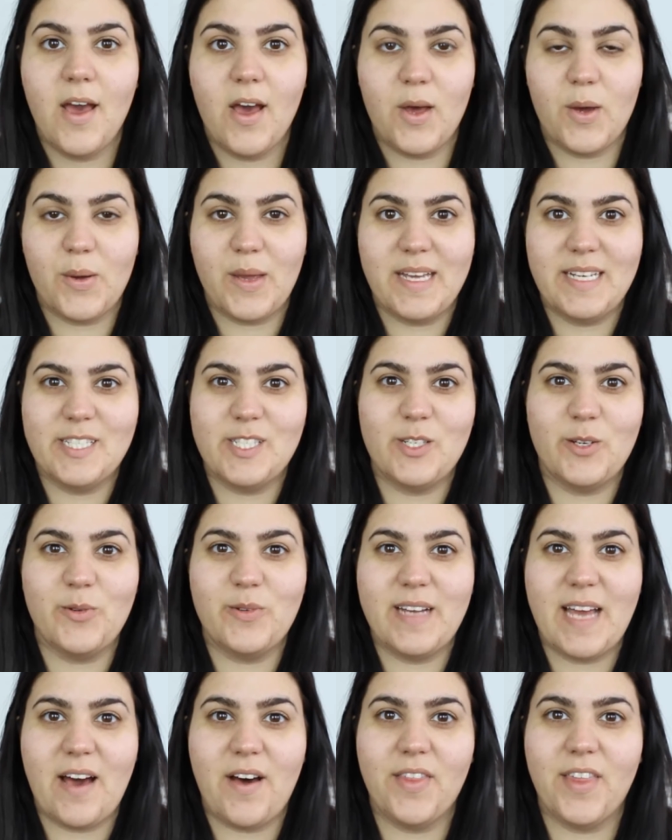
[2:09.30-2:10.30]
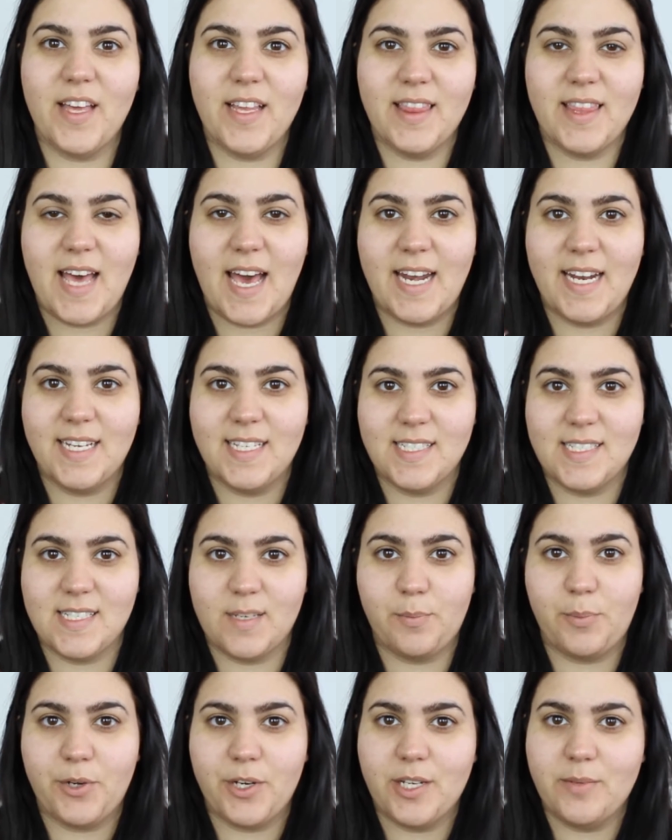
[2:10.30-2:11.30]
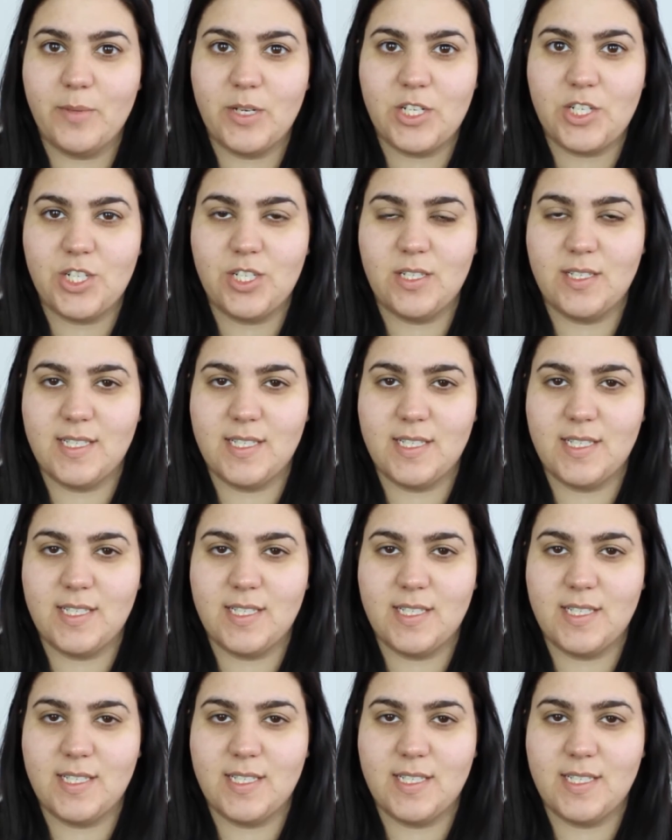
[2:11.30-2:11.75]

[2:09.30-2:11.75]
Okay, so now that that has pretty much